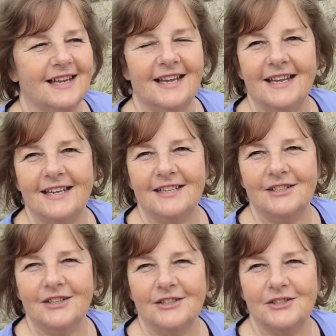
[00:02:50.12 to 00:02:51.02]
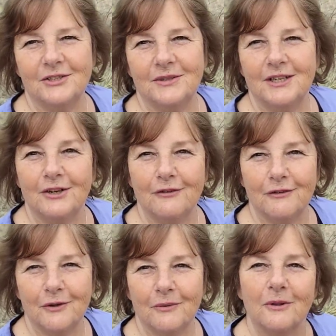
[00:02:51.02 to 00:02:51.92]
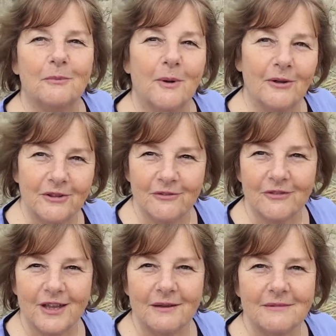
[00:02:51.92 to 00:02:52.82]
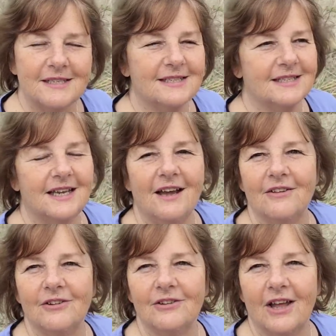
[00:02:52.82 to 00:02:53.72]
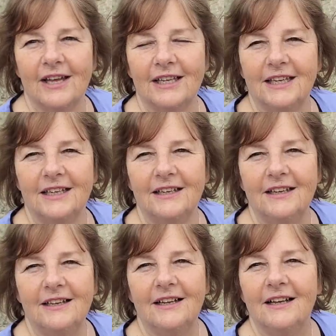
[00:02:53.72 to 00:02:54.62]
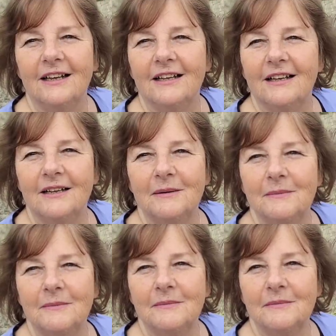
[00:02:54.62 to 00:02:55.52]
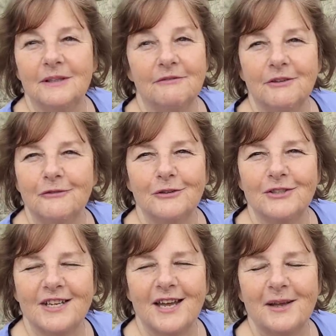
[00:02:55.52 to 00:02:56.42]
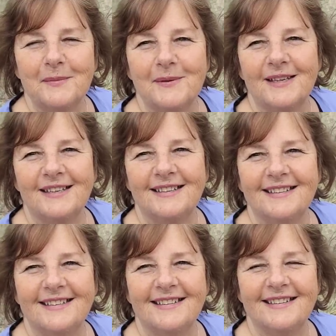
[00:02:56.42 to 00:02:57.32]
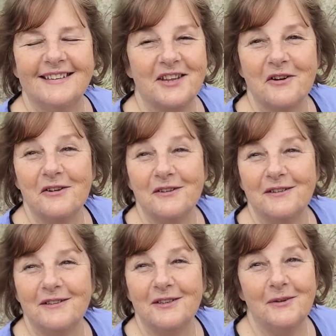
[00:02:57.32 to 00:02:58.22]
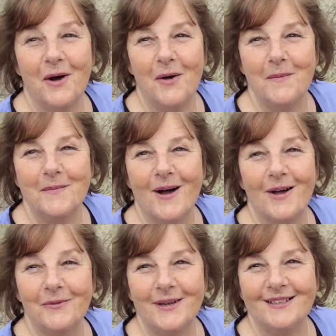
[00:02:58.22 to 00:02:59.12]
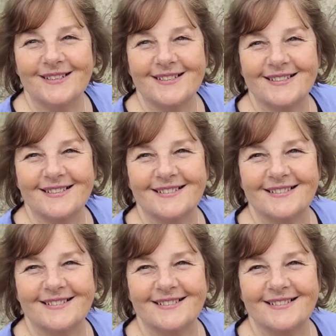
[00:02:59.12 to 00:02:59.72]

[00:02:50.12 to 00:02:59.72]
and do an interview with both of them to see how they're liking um, living full-time in their new home on wheels.